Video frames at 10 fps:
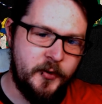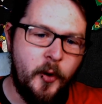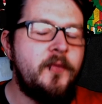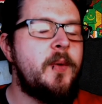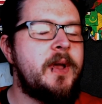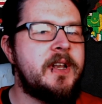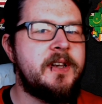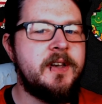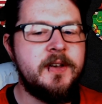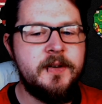Hopefully we
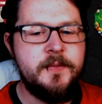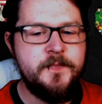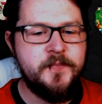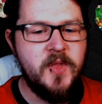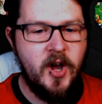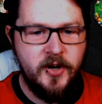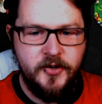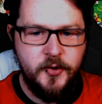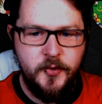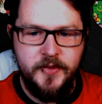can
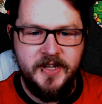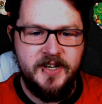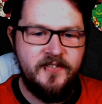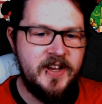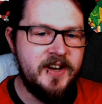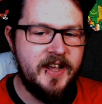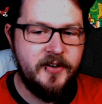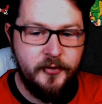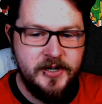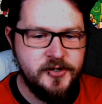undo the defeat against
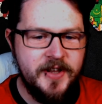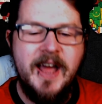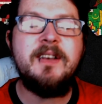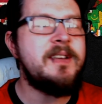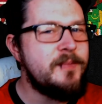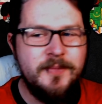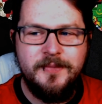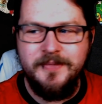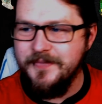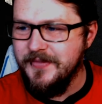Rangers and
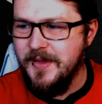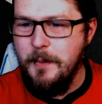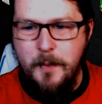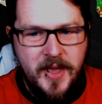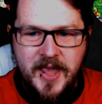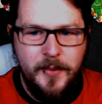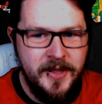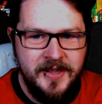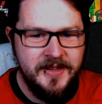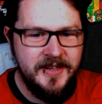
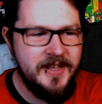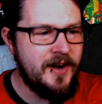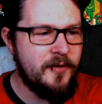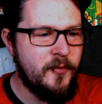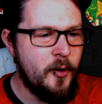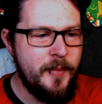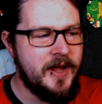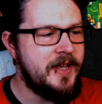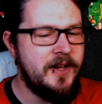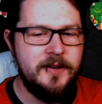maybe get our form back.